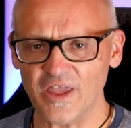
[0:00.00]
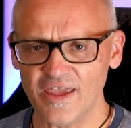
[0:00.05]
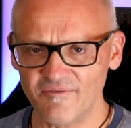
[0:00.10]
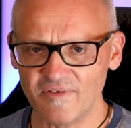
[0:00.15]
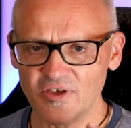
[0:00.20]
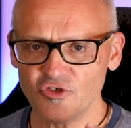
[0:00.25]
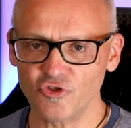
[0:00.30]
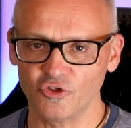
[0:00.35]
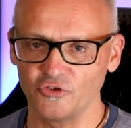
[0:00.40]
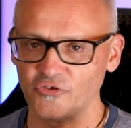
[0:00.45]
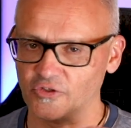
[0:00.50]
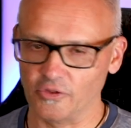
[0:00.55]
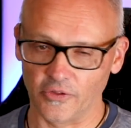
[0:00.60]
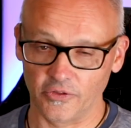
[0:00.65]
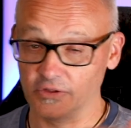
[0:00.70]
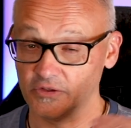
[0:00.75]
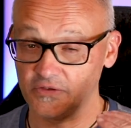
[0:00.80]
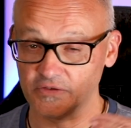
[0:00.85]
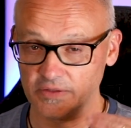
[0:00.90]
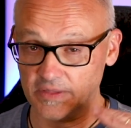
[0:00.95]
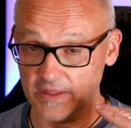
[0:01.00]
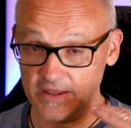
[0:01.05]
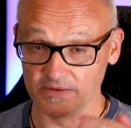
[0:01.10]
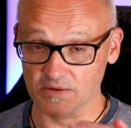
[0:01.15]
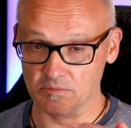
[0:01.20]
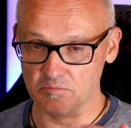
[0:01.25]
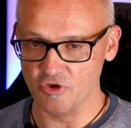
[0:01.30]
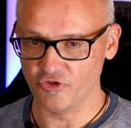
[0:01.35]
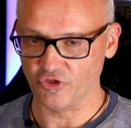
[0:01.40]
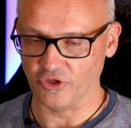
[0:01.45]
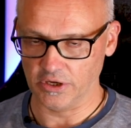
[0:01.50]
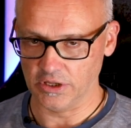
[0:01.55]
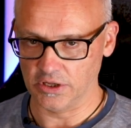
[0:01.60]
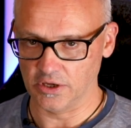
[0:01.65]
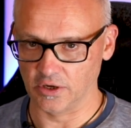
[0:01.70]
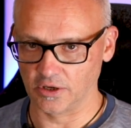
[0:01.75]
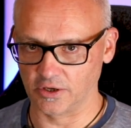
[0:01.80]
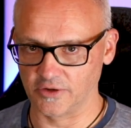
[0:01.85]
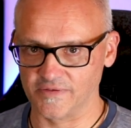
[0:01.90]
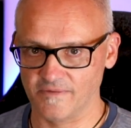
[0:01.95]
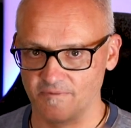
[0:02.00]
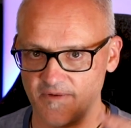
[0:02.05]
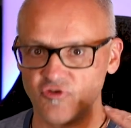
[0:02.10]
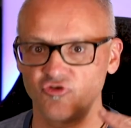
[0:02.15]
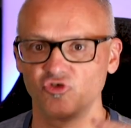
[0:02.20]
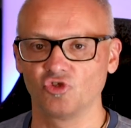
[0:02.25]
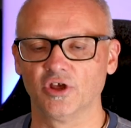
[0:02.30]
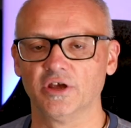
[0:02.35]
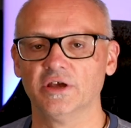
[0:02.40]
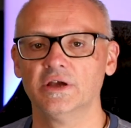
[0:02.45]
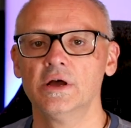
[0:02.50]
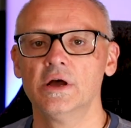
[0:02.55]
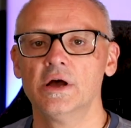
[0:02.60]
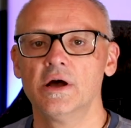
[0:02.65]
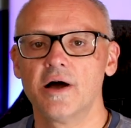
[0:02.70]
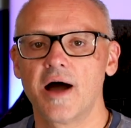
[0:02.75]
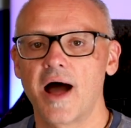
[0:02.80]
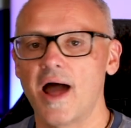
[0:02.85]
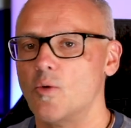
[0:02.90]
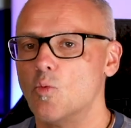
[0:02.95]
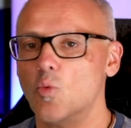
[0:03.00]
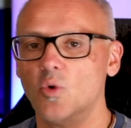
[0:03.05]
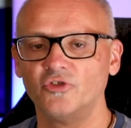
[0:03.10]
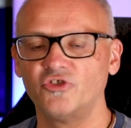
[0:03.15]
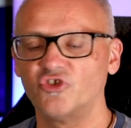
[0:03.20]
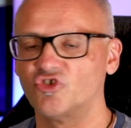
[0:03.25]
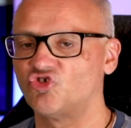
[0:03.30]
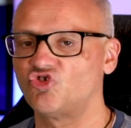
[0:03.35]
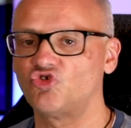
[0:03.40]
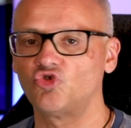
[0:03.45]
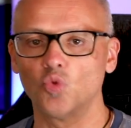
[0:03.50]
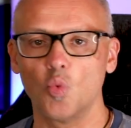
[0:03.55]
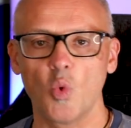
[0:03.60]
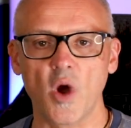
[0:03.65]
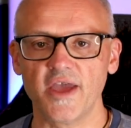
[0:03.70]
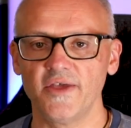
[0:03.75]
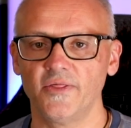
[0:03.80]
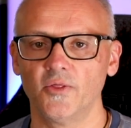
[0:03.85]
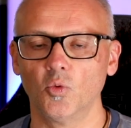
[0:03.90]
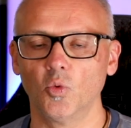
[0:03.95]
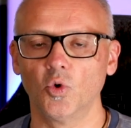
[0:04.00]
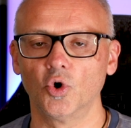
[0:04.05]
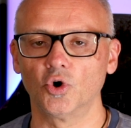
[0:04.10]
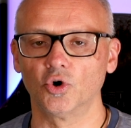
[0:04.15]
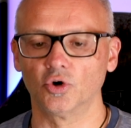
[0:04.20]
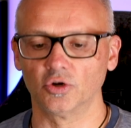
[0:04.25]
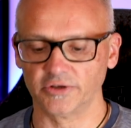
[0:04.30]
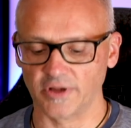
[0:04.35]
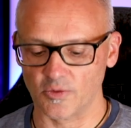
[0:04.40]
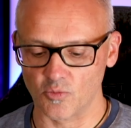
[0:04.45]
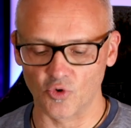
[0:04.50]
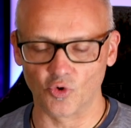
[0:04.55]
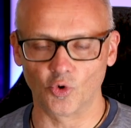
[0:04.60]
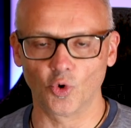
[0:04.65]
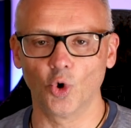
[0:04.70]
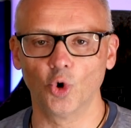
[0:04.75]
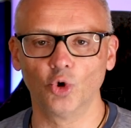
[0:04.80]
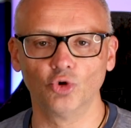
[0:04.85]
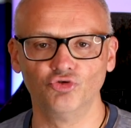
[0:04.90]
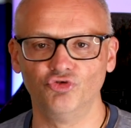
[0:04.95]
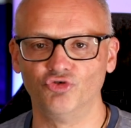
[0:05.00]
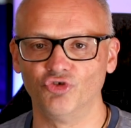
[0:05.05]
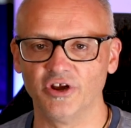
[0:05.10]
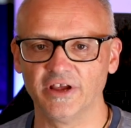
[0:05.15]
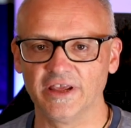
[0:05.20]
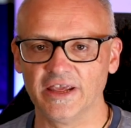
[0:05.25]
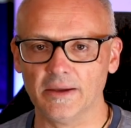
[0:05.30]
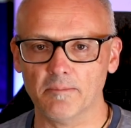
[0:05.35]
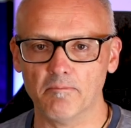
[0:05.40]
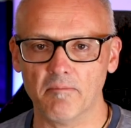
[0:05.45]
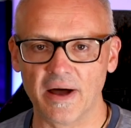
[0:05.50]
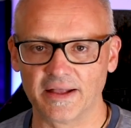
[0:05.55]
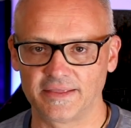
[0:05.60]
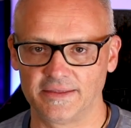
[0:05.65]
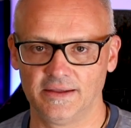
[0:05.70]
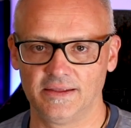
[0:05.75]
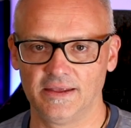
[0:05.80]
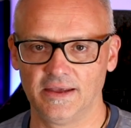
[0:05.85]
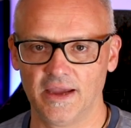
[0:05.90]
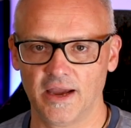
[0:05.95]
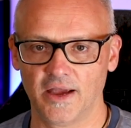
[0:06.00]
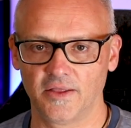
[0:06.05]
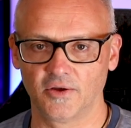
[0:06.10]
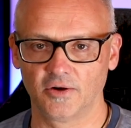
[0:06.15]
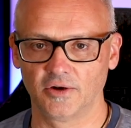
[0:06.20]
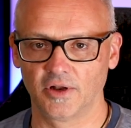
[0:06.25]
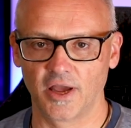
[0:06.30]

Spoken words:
Eventually, so there's a mission here, because eventually I want to sway the world and we're all drinking mate together.